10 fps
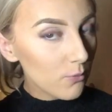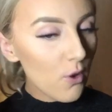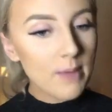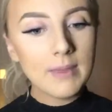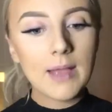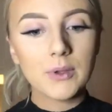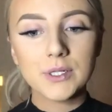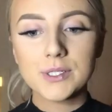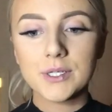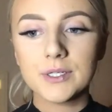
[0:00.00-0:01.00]
what I'm now going
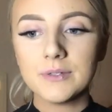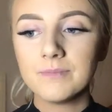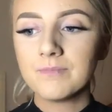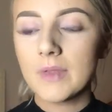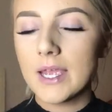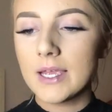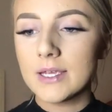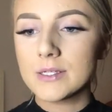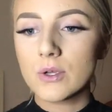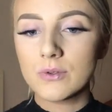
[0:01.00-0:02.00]
to do
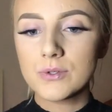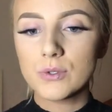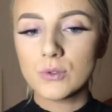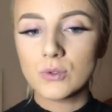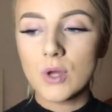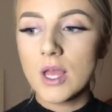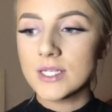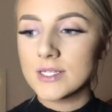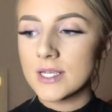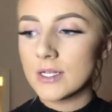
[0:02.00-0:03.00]
is contour
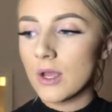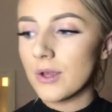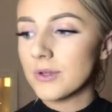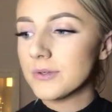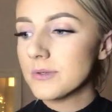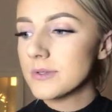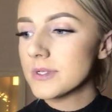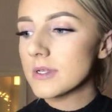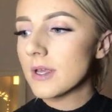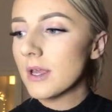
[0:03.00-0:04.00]
the
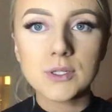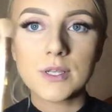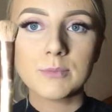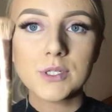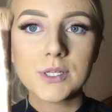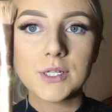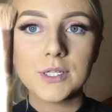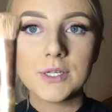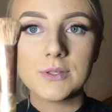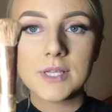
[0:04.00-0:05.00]
nose. So I'm just going
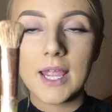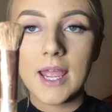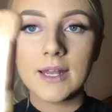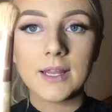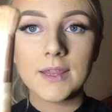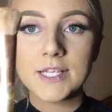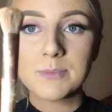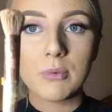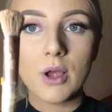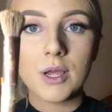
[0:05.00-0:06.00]
to use, again, this
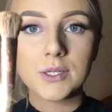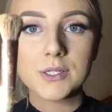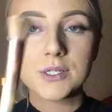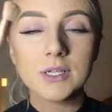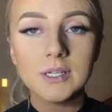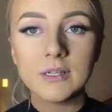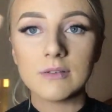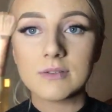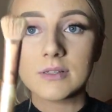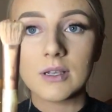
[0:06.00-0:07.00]
brush.
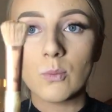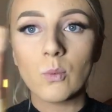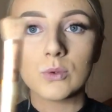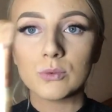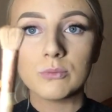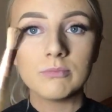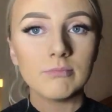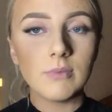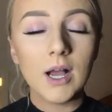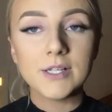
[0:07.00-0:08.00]
It's like a waddle,
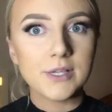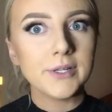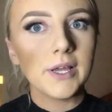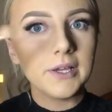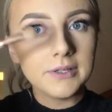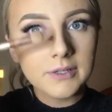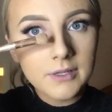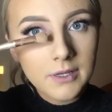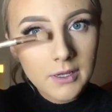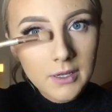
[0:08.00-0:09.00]
I don't know.
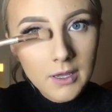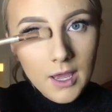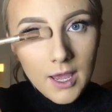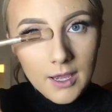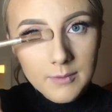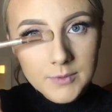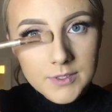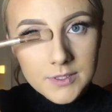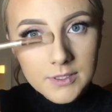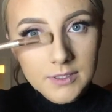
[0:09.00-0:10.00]
I'm
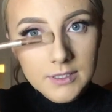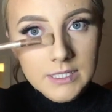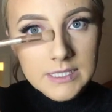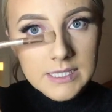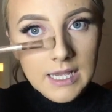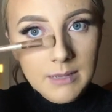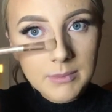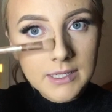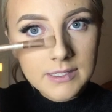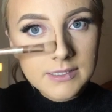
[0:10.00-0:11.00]
just going to tap
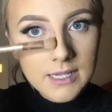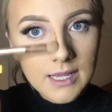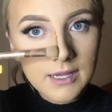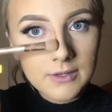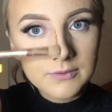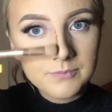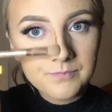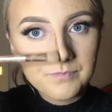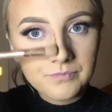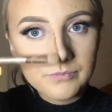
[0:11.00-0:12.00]
it down.
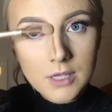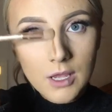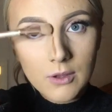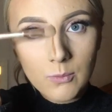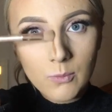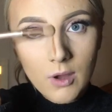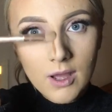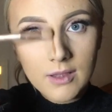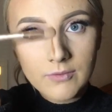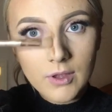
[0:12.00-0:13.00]
So what
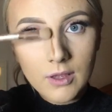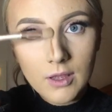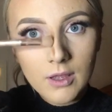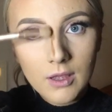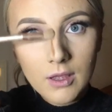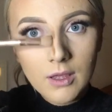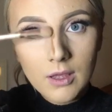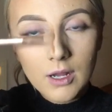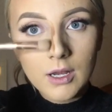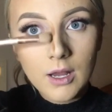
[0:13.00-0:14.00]
I've
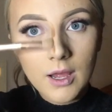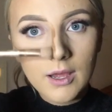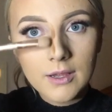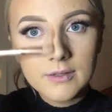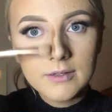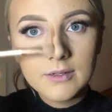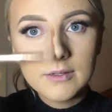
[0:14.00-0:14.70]
learned...